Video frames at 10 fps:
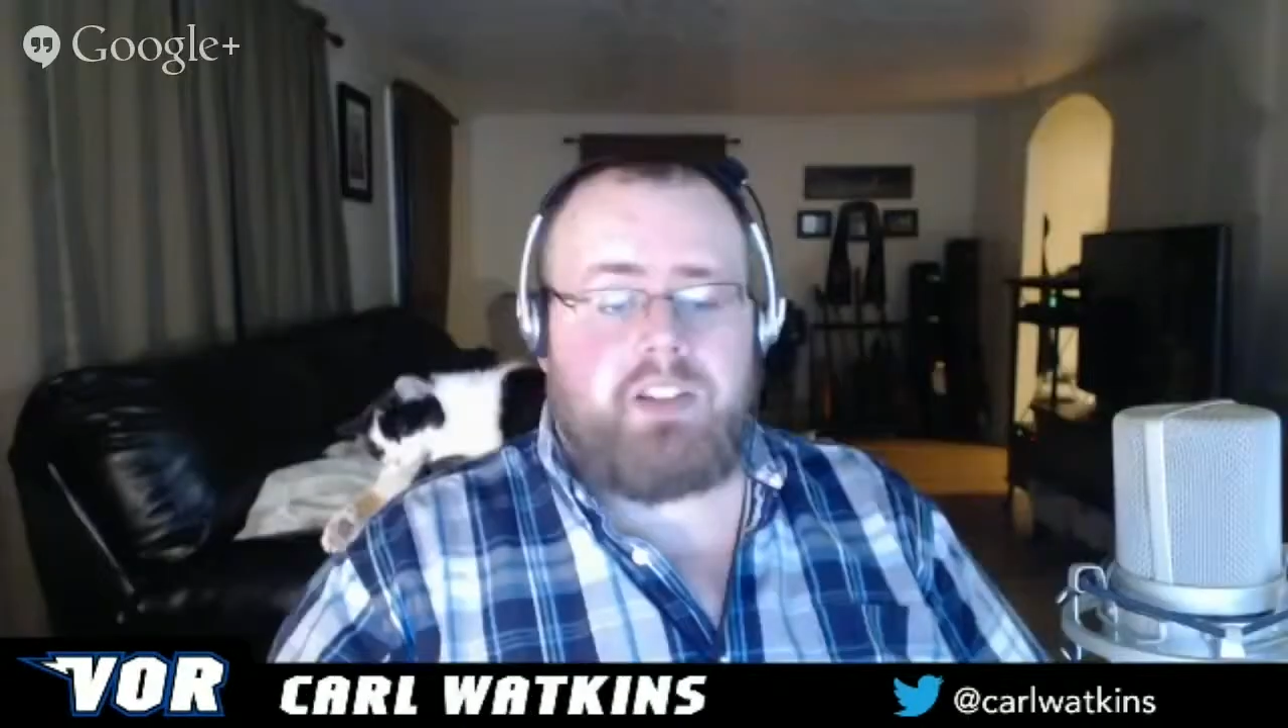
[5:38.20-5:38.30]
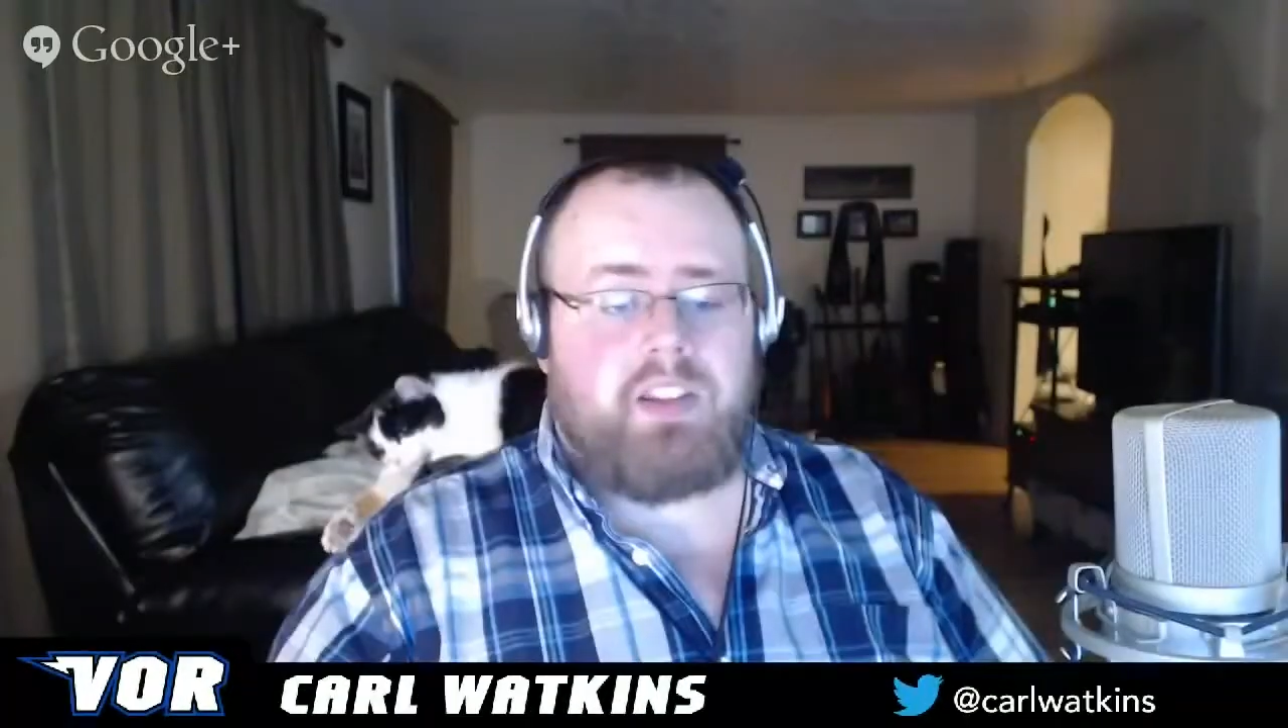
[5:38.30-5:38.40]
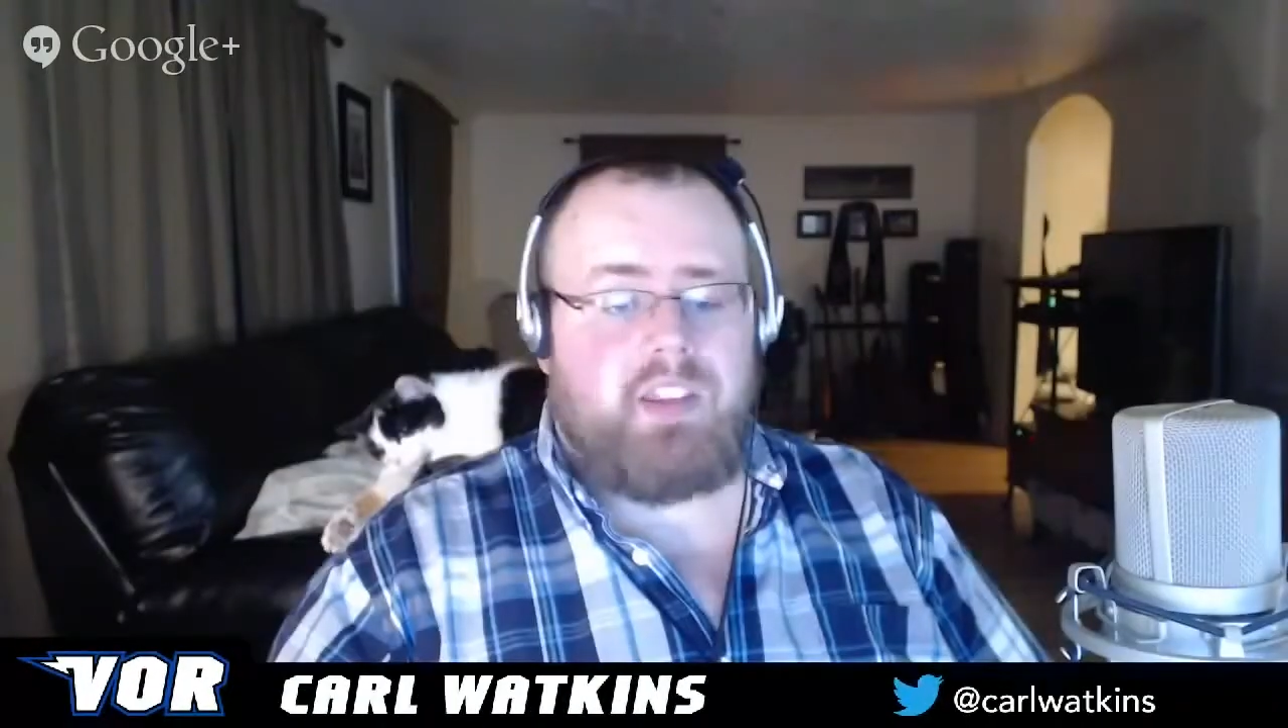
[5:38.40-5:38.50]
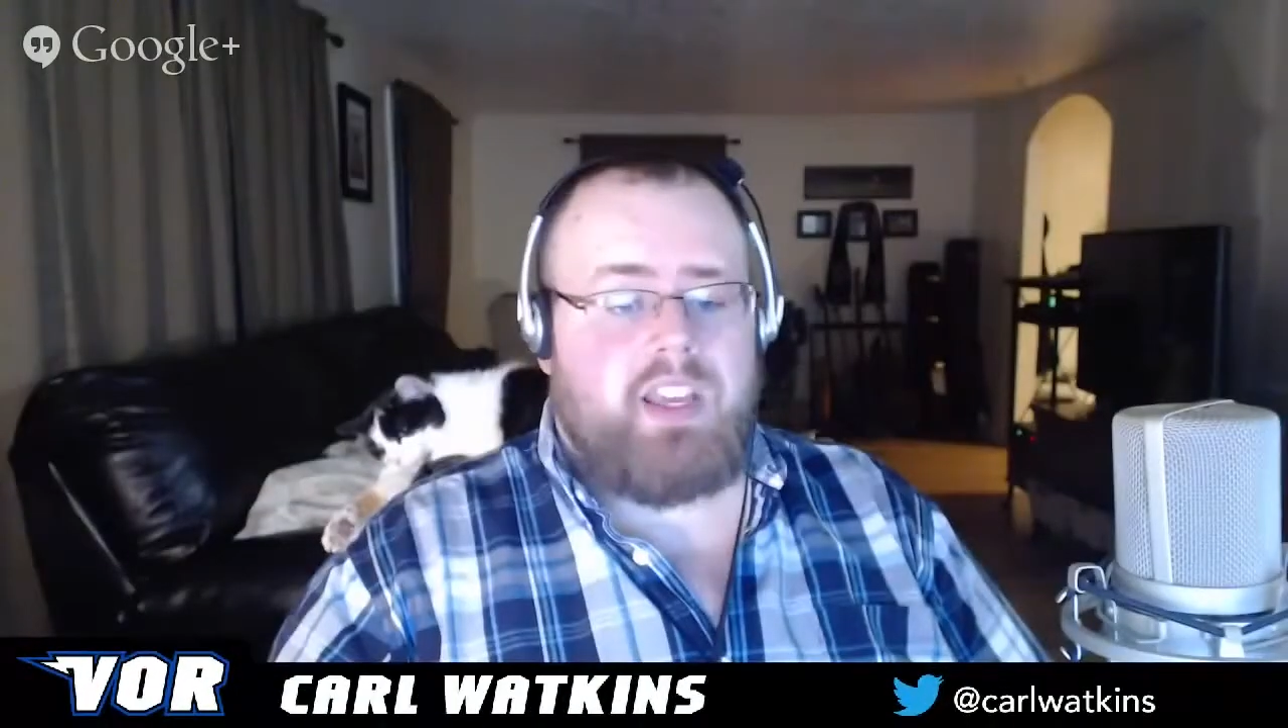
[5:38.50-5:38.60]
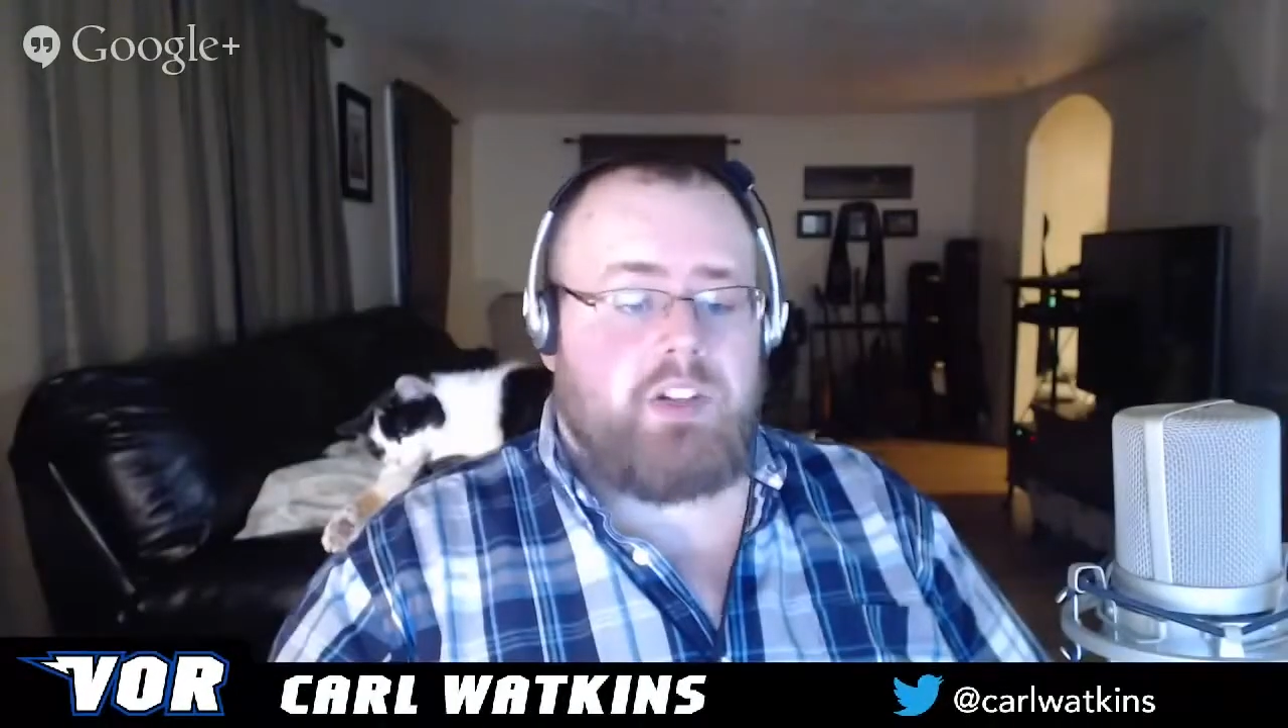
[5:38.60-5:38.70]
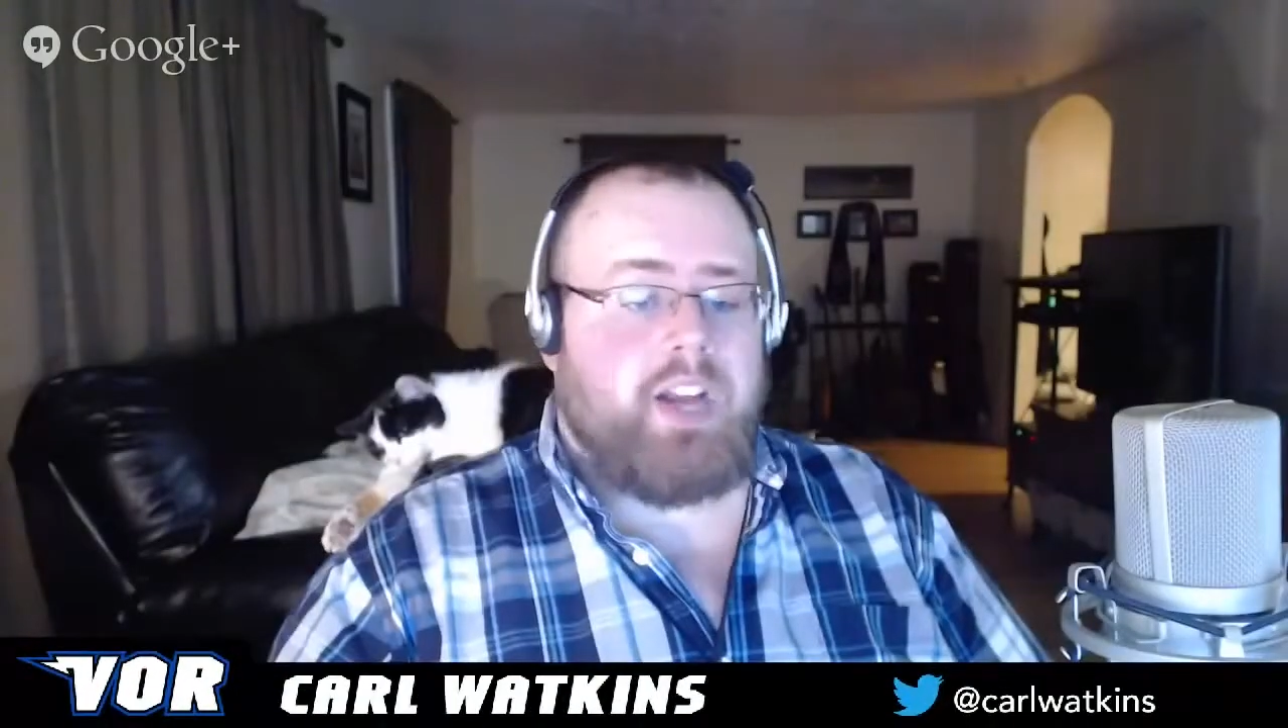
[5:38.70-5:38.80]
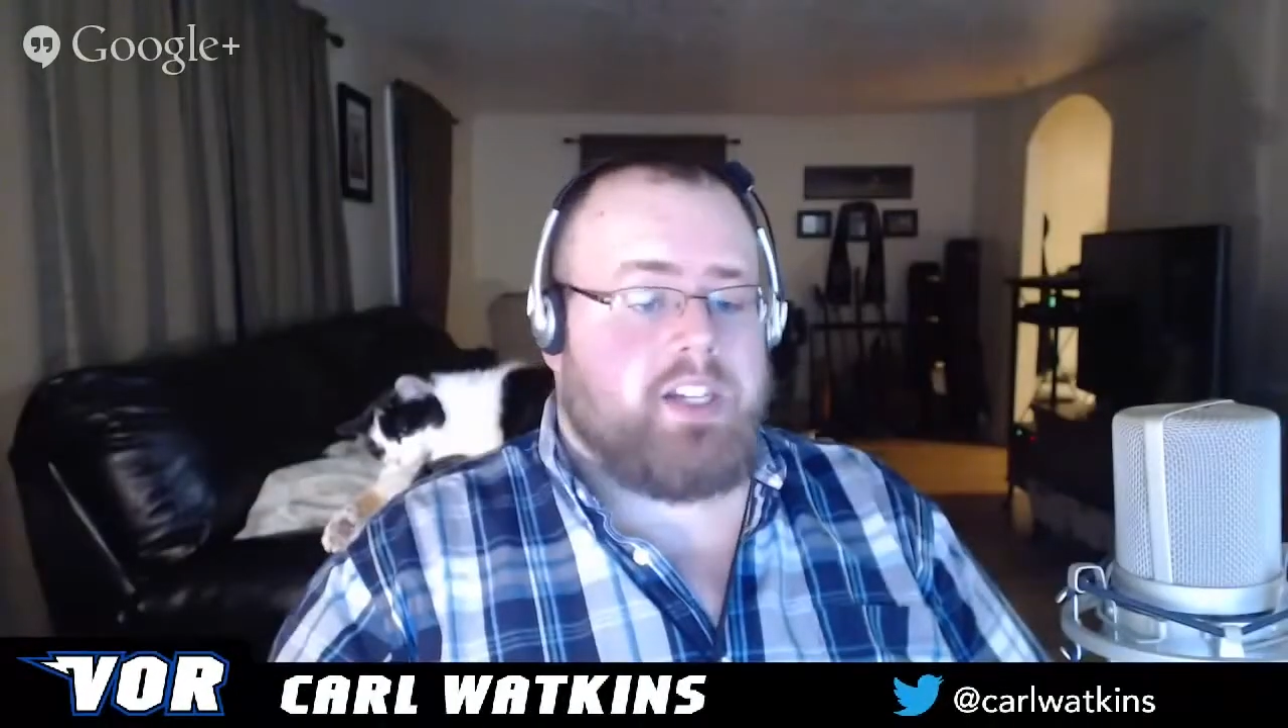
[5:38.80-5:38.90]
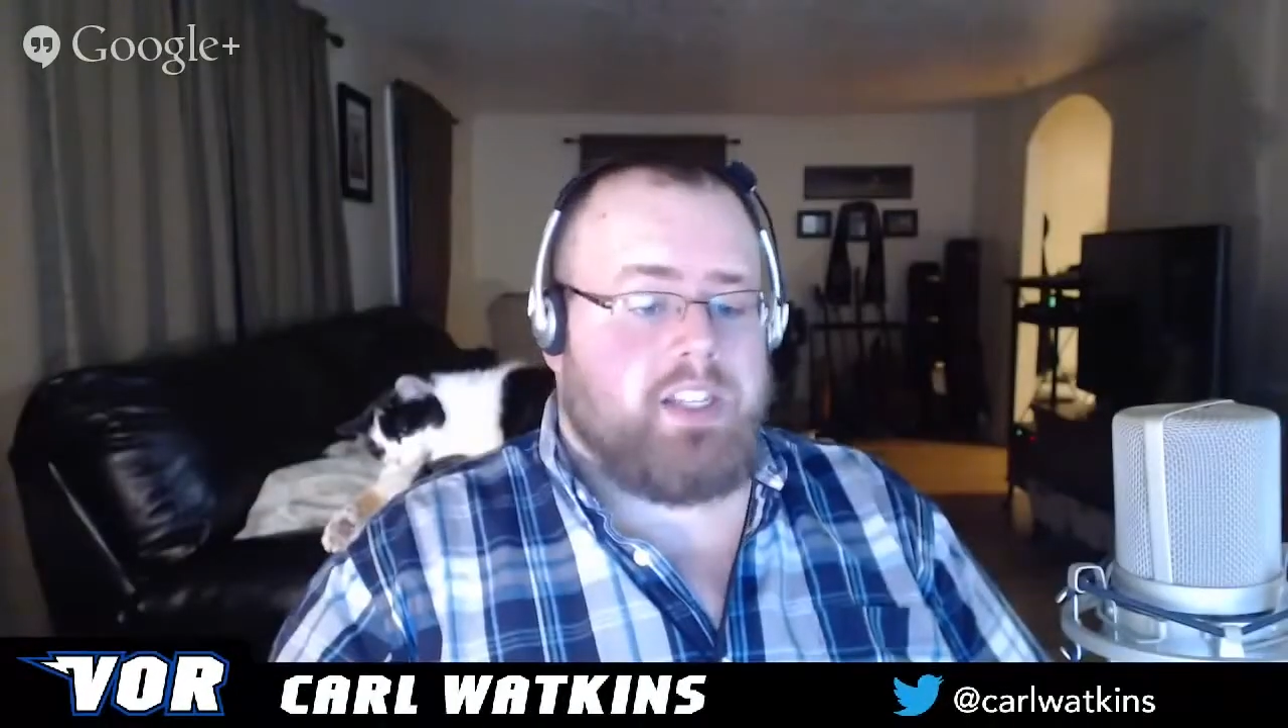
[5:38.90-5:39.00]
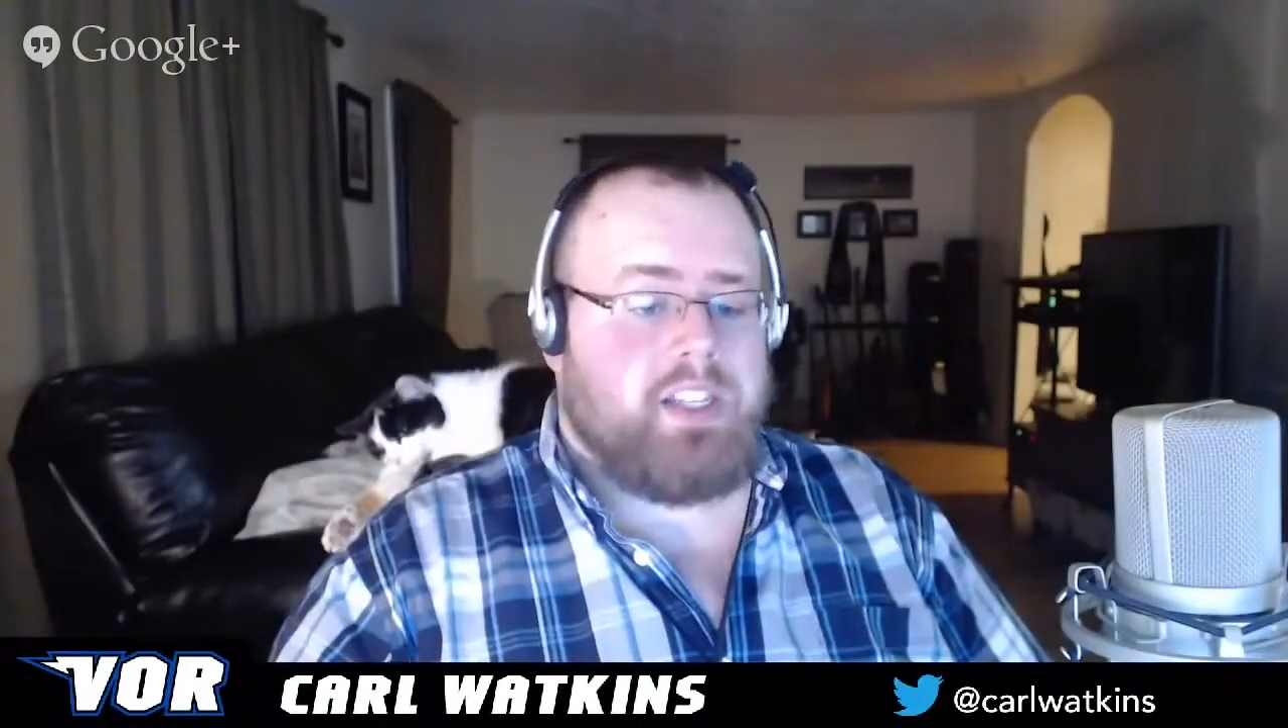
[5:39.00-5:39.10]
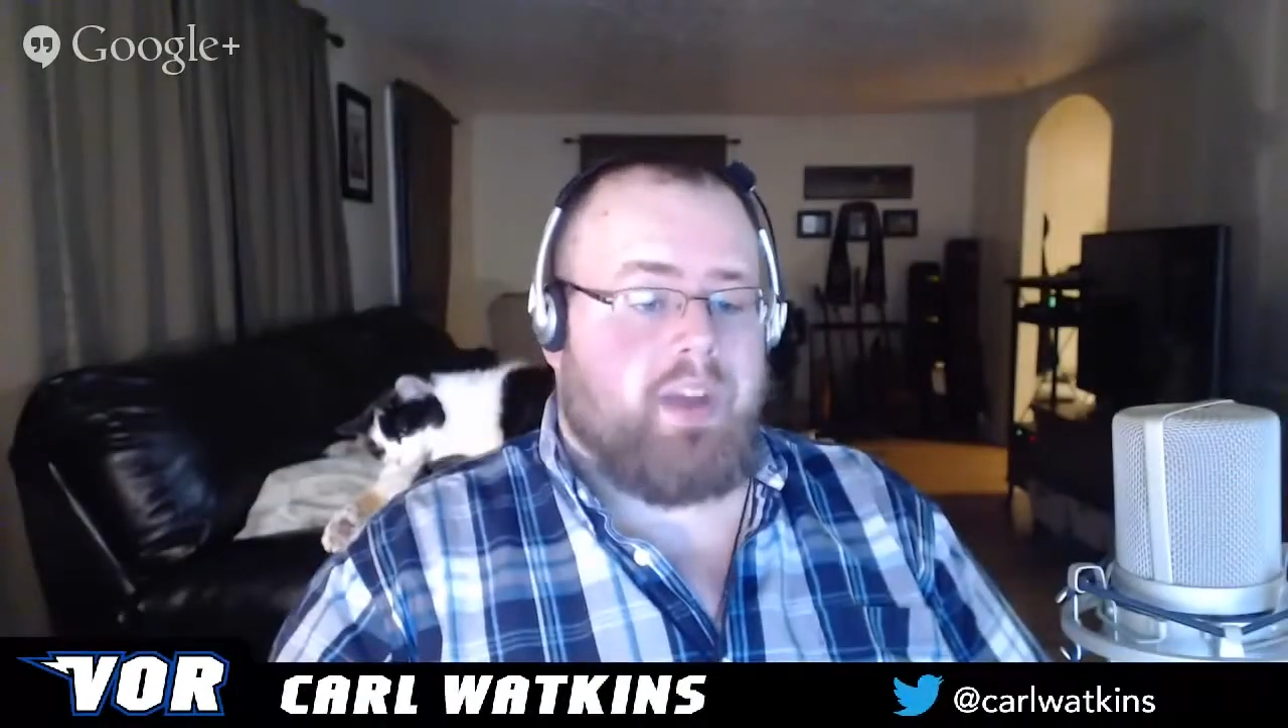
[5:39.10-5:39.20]
the thing: is you
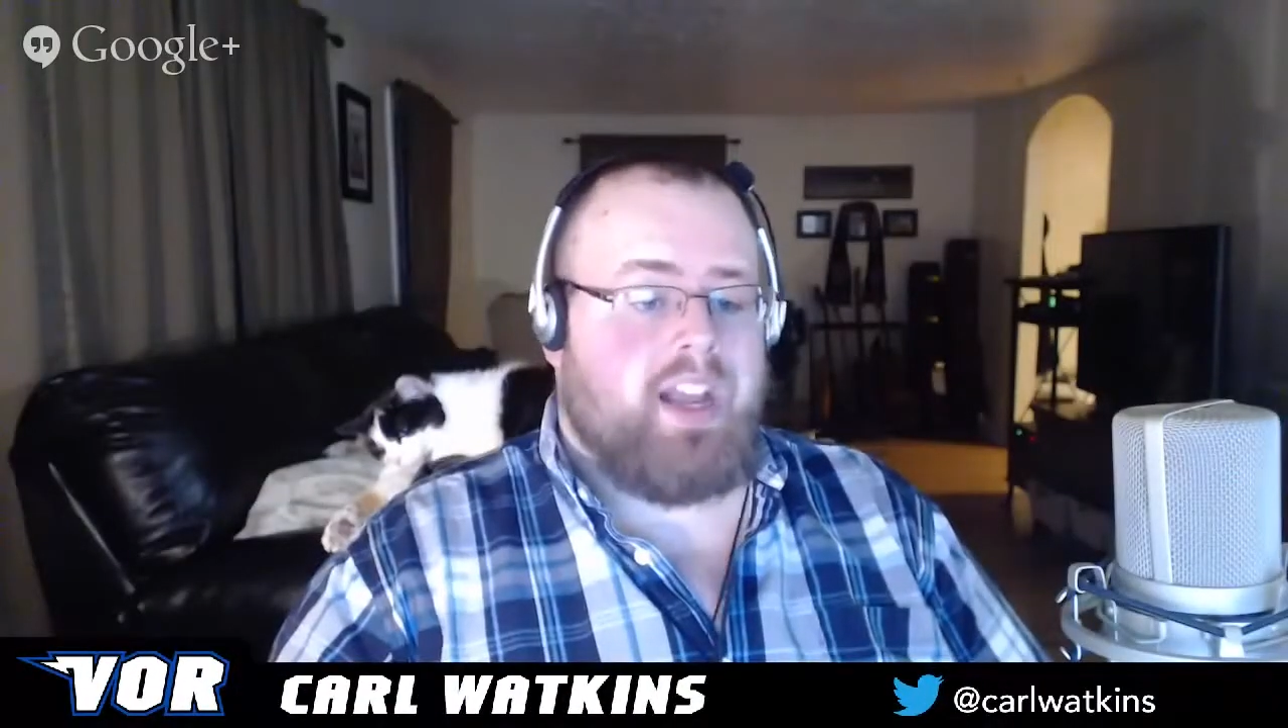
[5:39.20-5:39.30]
actually